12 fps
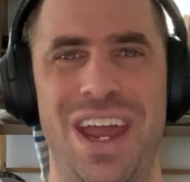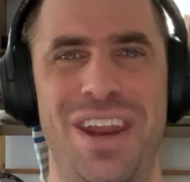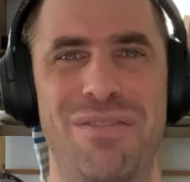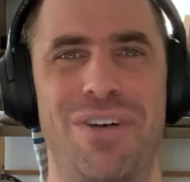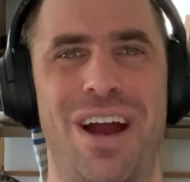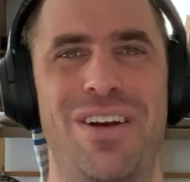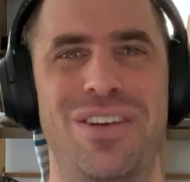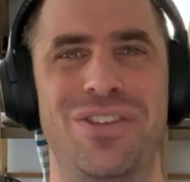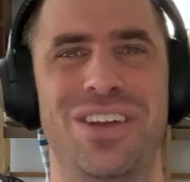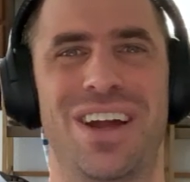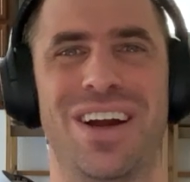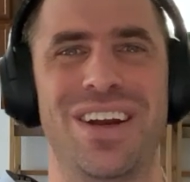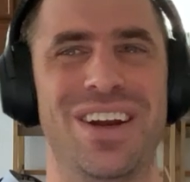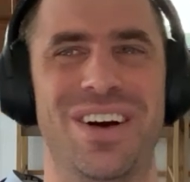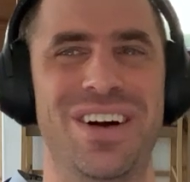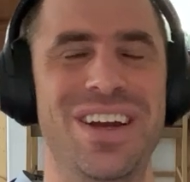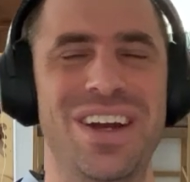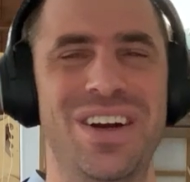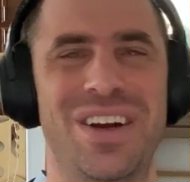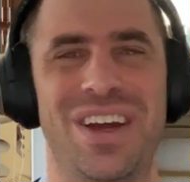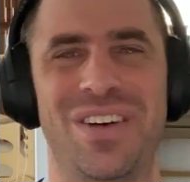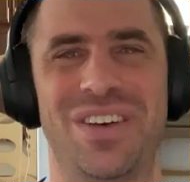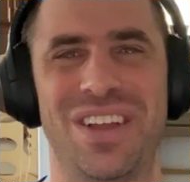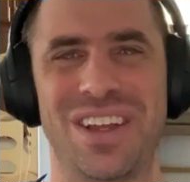getting the virus, and I, you know,
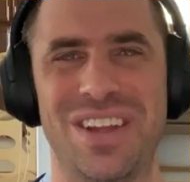it,